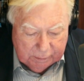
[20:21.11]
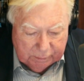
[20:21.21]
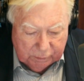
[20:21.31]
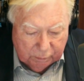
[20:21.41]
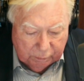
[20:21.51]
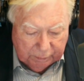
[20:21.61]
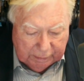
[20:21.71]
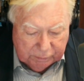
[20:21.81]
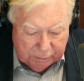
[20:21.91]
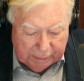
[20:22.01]
So
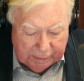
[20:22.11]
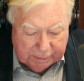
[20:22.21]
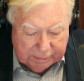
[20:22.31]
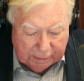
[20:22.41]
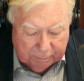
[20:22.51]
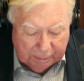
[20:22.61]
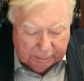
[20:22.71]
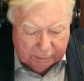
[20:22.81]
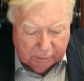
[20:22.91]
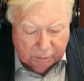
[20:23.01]
yesterday, the stock
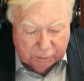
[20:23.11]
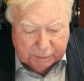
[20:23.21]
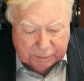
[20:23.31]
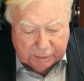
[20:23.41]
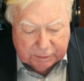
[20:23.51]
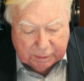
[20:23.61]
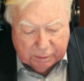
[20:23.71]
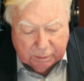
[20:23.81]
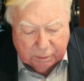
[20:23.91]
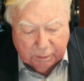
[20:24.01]
market closed at just
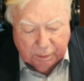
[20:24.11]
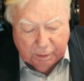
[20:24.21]
under